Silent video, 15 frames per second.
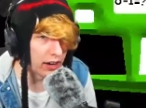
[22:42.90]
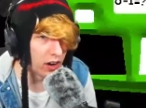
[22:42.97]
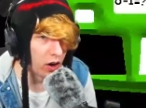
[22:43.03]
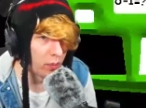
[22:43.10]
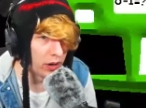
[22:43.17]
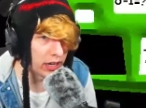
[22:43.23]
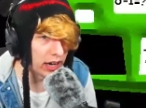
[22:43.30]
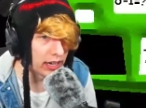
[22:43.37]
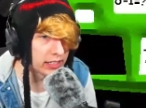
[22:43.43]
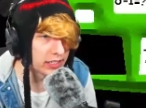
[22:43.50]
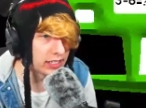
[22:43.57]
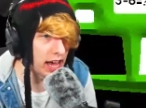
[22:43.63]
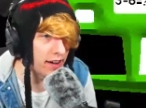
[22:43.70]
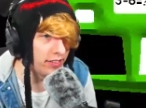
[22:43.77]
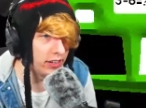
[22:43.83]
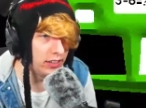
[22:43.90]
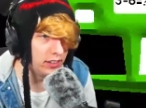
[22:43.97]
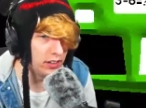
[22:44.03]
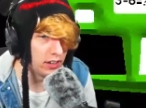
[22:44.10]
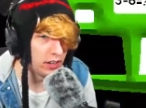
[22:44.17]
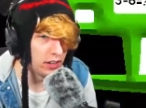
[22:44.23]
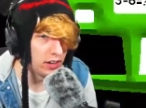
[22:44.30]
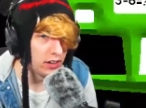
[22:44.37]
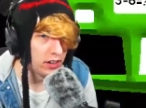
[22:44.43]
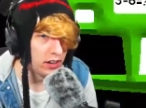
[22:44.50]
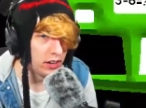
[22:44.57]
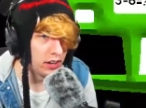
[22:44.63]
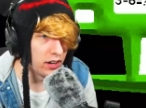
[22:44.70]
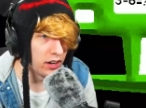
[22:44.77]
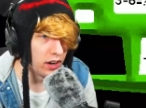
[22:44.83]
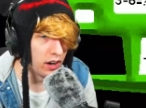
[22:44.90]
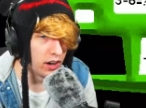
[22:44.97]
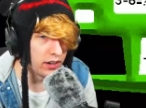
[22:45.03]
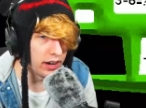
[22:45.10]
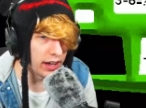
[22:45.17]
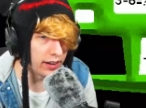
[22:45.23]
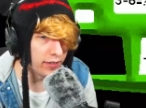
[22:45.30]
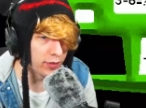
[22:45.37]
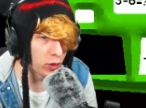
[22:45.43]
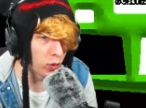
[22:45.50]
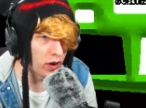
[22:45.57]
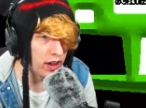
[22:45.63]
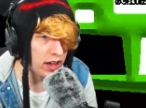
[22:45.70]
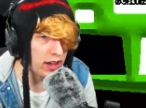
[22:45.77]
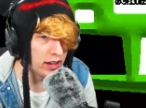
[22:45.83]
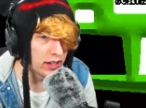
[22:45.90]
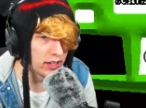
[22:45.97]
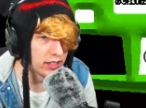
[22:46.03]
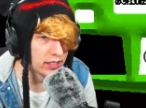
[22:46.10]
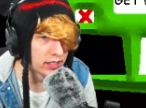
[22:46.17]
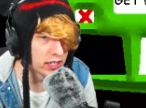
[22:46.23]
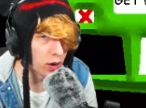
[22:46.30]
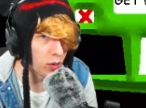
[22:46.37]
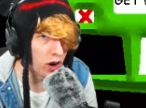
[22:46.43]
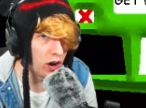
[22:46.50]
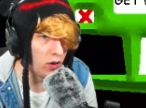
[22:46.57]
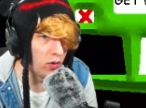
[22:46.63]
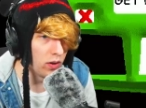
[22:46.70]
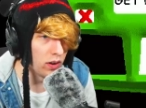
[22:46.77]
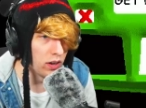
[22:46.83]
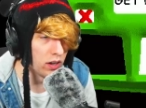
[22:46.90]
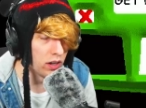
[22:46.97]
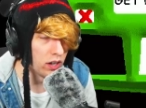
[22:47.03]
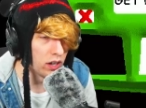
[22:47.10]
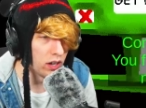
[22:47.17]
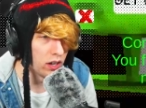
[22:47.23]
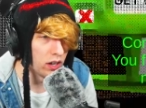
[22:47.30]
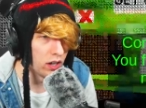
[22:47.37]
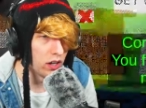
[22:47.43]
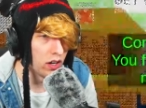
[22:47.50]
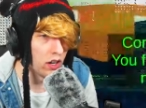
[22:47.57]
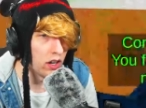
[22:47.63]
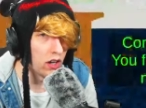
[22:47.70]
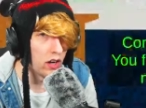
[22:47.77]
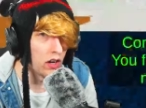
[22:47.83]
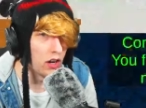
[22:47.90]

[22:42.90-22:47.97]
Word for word: oh my god. Seven, uh, negative three, zero. Con